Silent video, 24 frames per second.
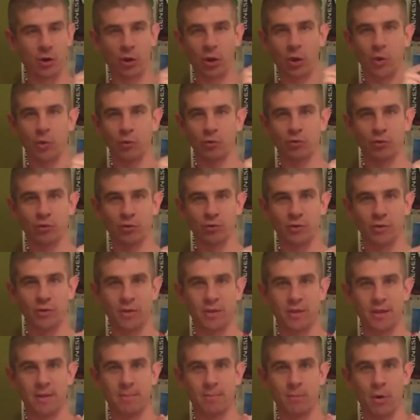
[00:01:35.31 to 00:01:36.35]
closer to
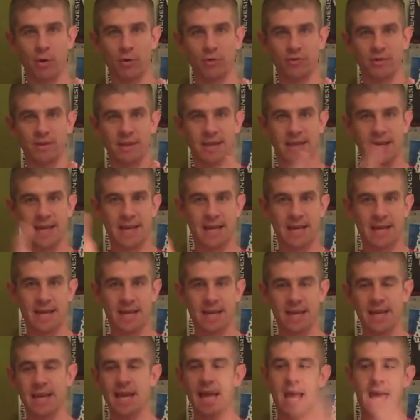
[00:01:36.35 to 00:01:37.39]
the
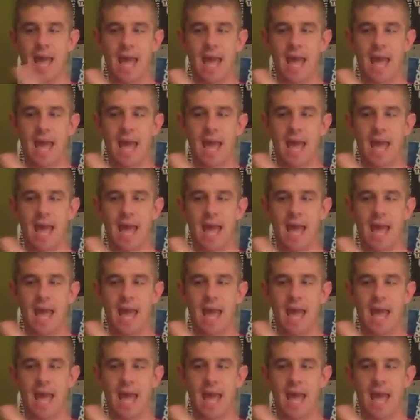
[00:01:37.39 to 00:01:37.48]
multi-end,